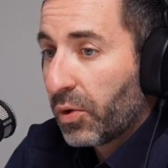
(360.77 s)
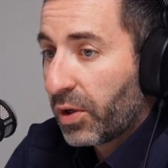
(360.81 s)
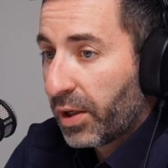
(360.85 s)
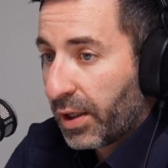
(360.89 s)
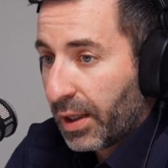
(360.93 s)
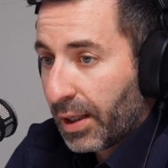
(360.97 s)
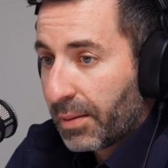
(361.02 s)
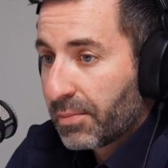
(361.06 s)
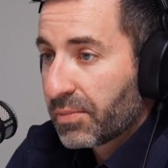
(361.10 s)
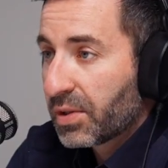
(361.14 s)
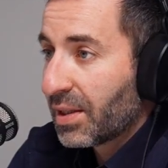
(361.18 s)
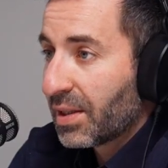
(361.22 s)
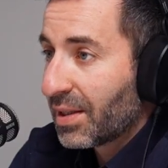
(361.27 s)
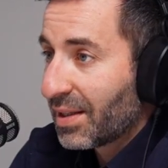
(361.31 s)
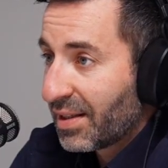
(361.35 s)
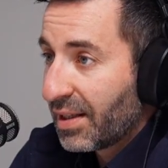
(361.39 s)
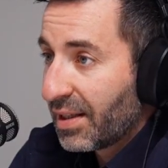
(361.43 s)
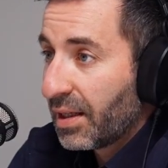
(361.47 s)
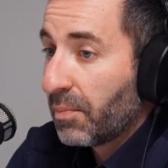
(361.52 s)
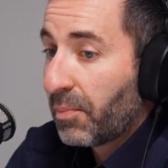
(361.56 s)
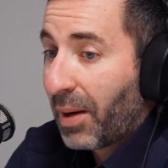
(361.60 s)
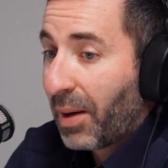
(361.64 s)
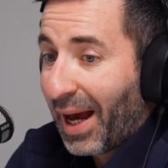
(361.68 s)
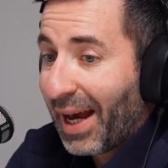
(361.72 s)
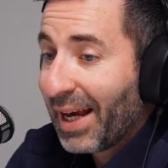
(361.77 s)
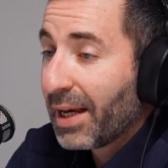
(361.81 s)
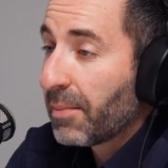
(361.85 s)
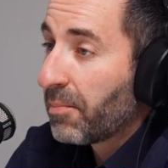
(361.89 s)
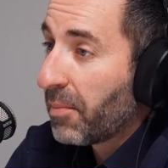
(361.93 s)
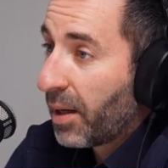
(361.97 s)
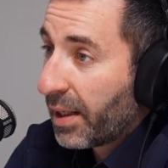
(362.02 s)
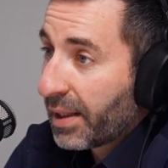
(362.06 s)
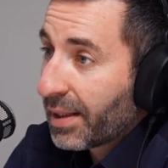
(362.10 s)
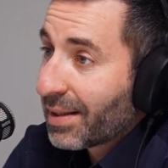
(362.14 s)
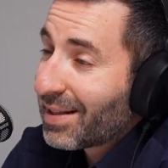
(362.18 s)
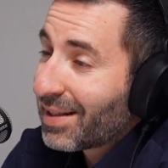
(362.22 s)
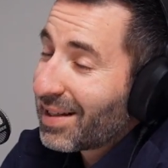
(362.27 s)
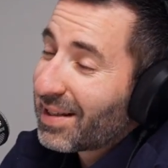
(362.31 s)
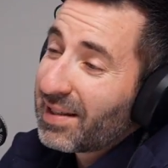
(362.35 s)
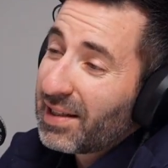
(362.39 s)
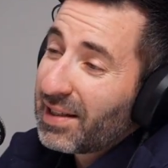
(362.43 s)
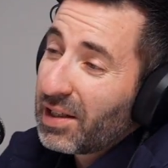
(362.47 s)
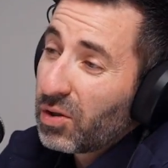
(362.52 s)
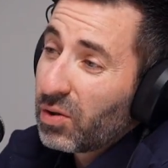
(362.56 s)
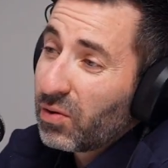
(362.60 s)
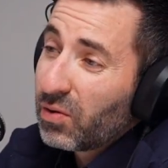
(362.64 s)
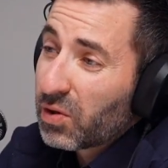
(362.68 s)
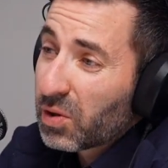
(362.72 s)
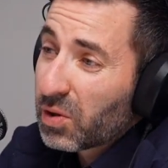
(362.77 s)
come to pay money to see you